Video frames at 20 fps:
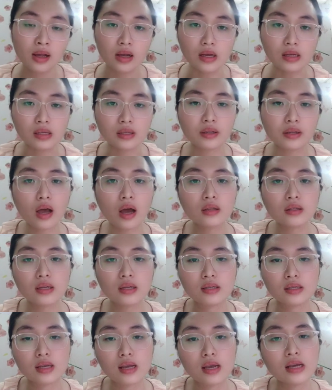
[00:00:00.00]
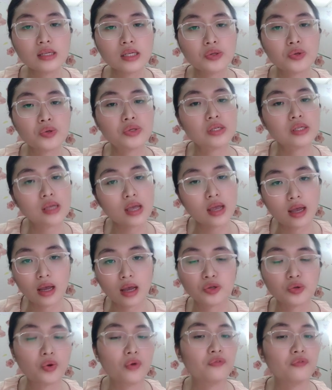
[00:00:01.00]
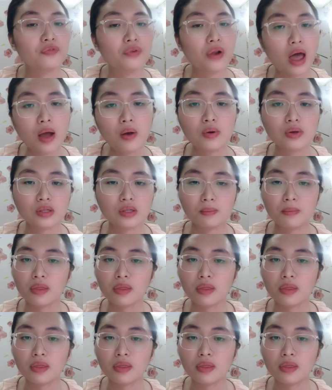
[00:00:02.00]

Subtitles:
It's not that easy to see as good flowers,